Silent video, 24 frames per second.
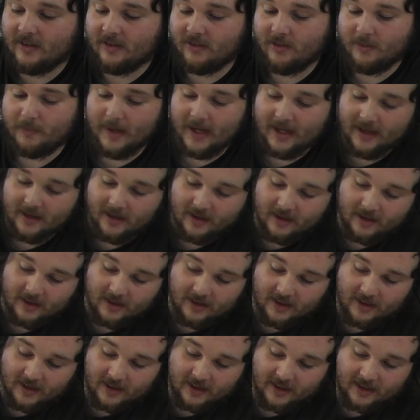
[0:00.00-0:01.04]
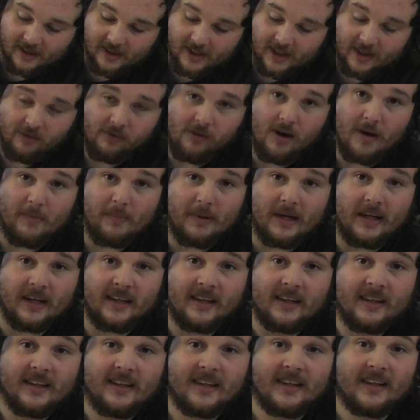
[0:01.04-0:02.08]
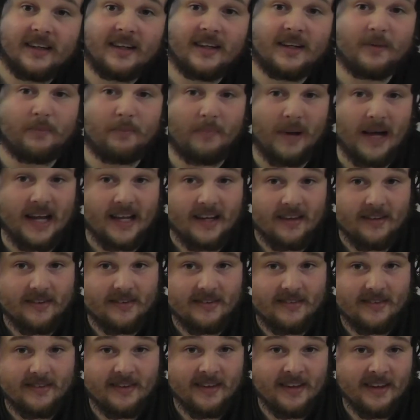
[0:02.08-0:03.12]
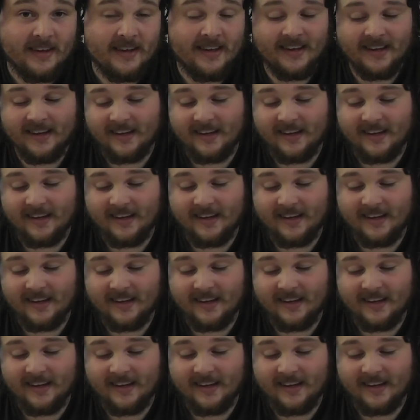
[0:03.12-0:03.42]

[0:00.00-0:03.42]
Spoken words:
to be a kind of rubber base.